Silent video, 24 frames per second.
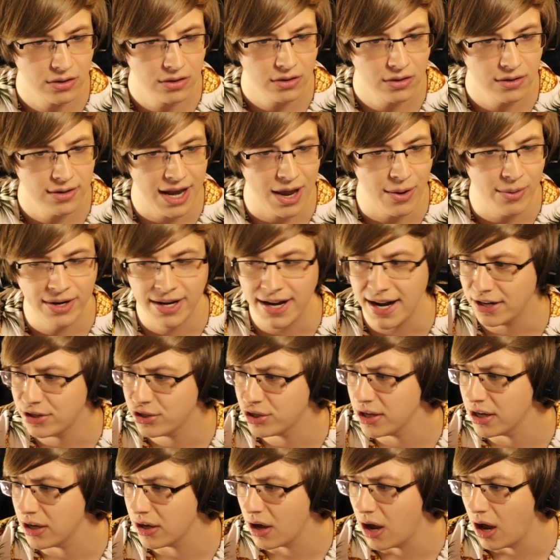Now we can
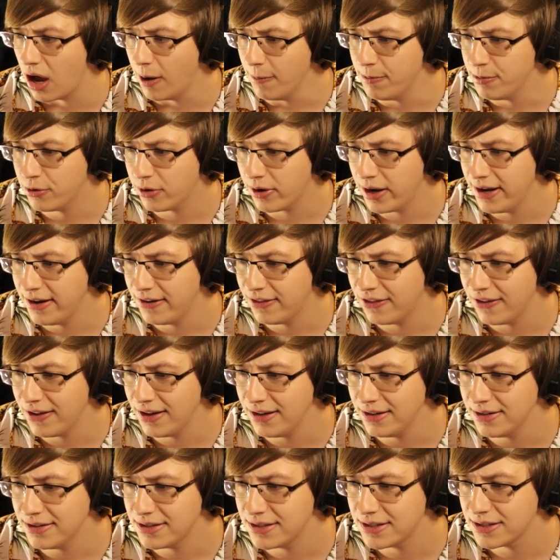actually upgrade
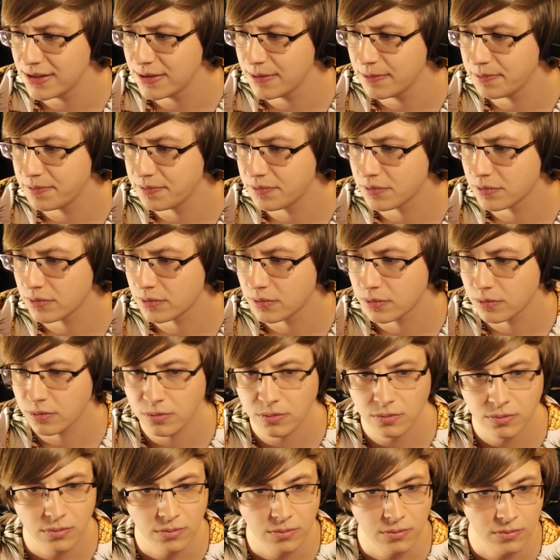things?
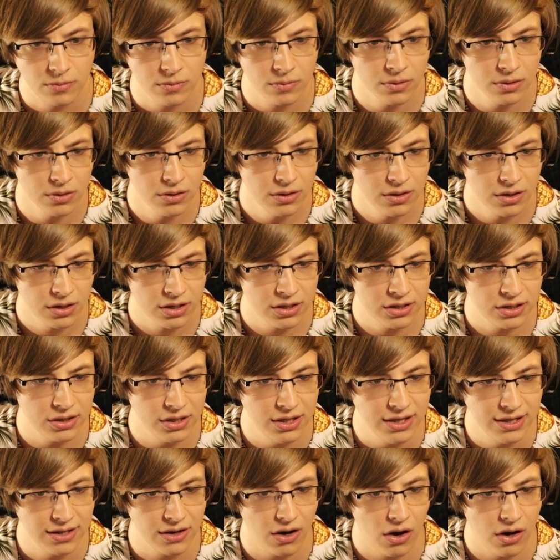
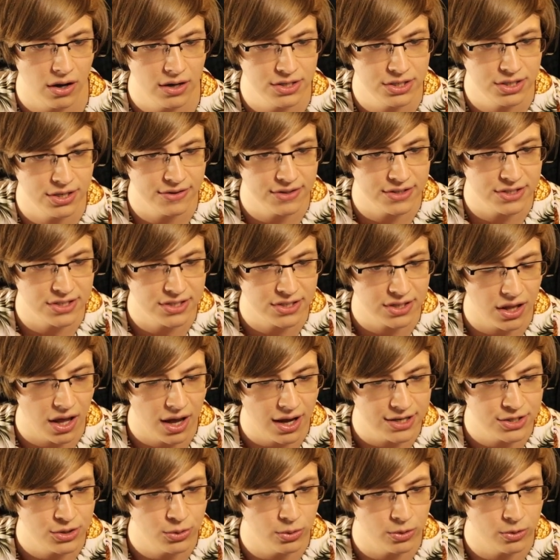Click onto the
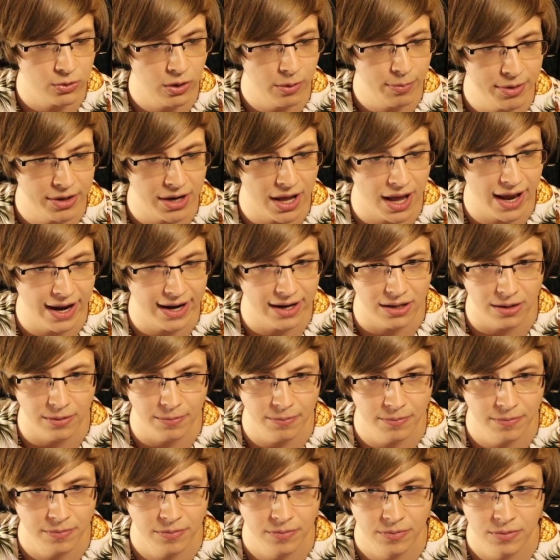slot to equip
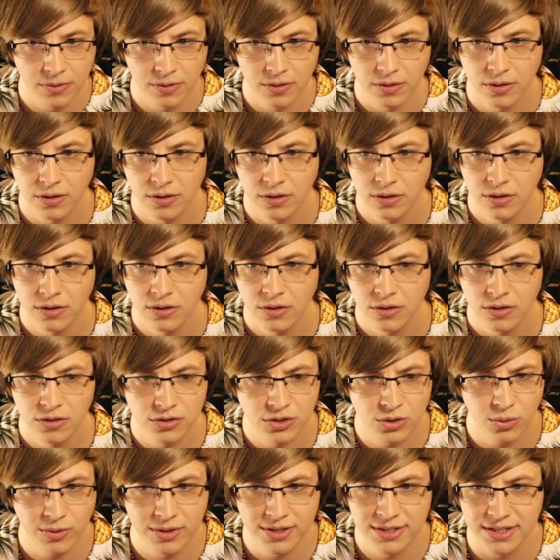item.
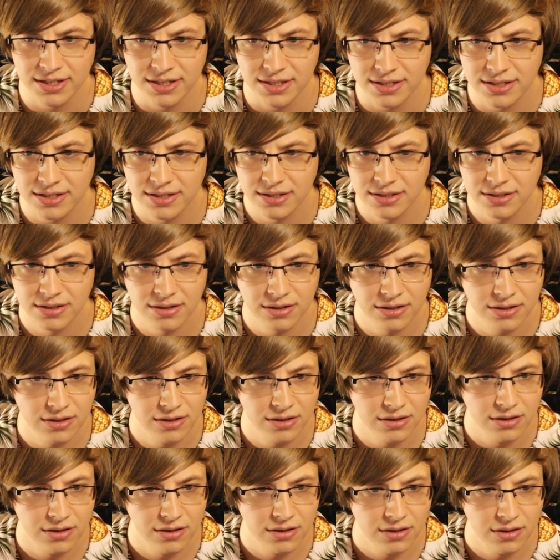So what is this?
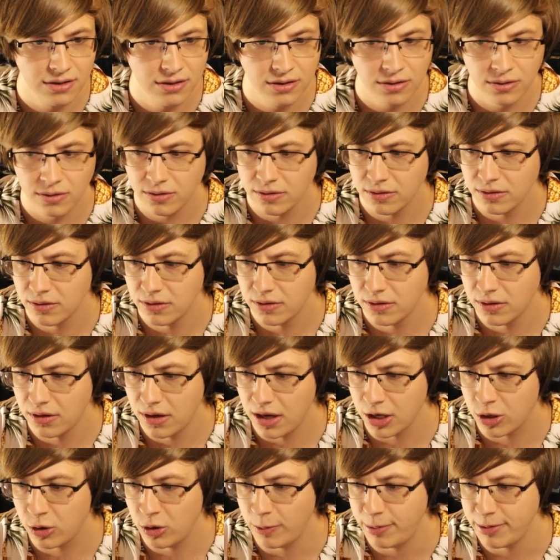
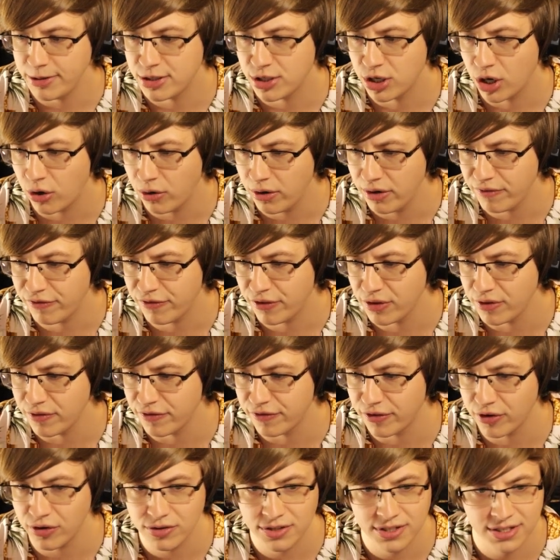Equip a turret for the
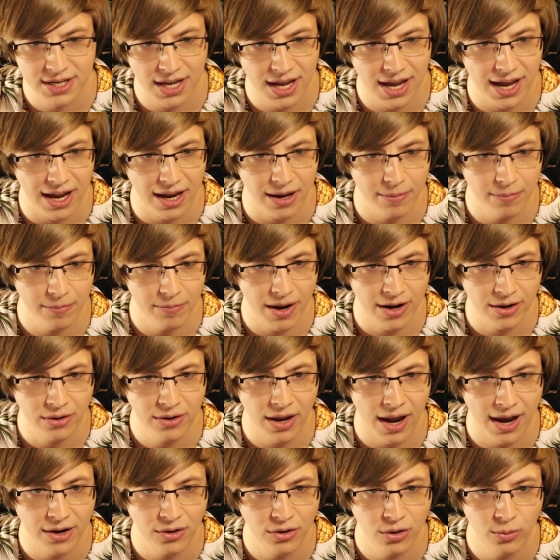first time. I don't
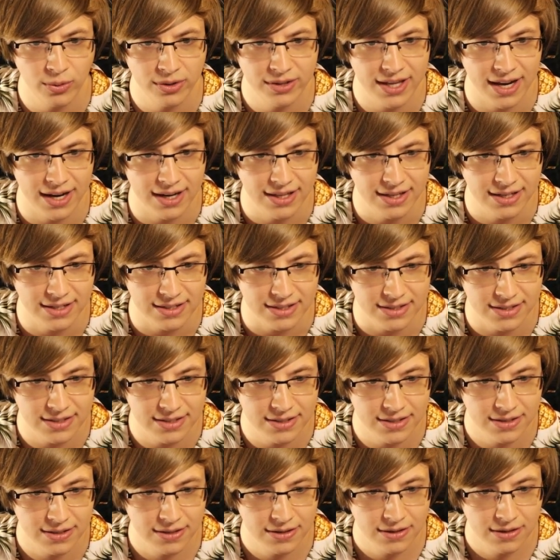I don't know what that
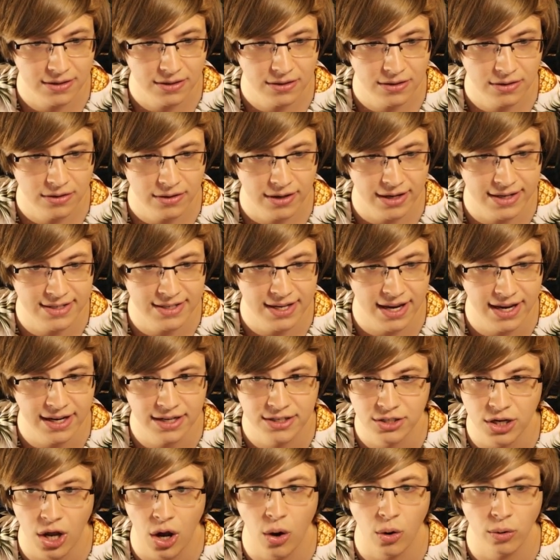is. It
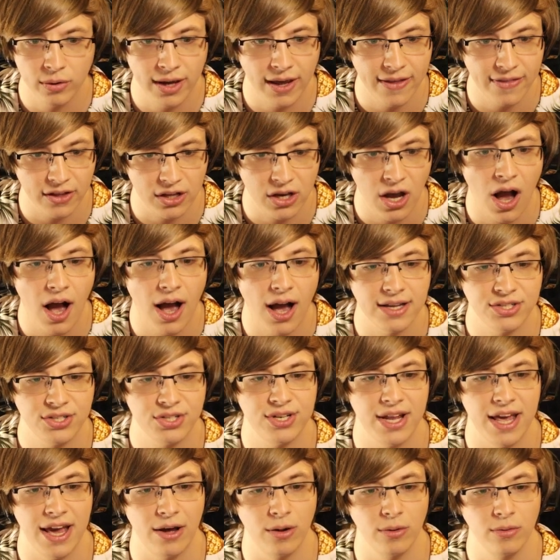takes Oh, okay, the cost
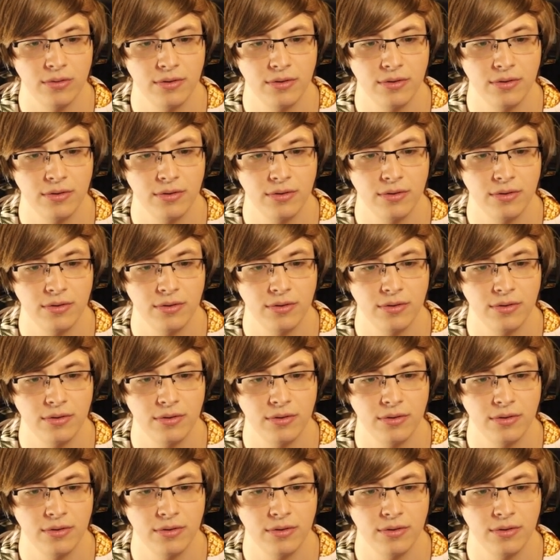down.